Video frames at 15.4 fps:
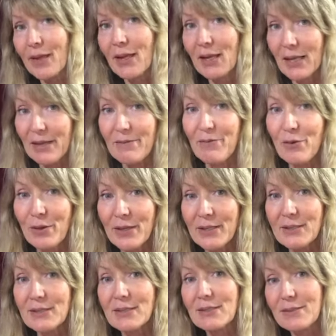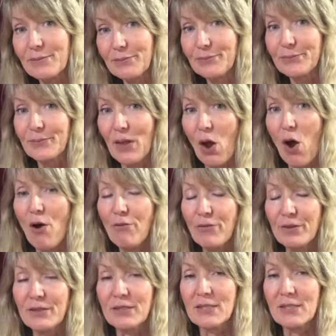Clairvoyants
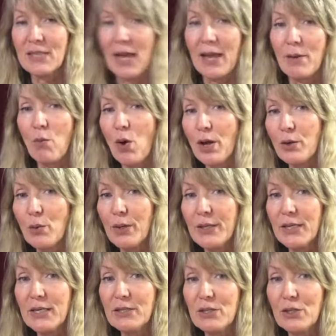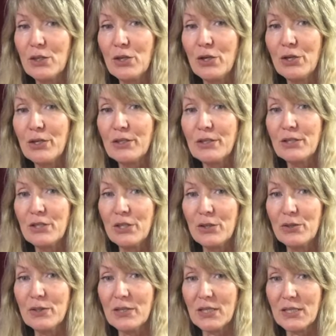often say, why do I need to learn to
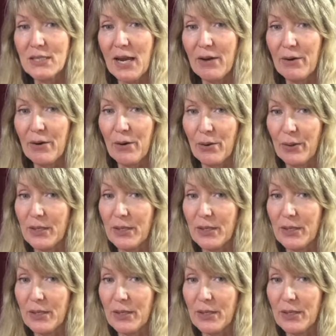use the tarot?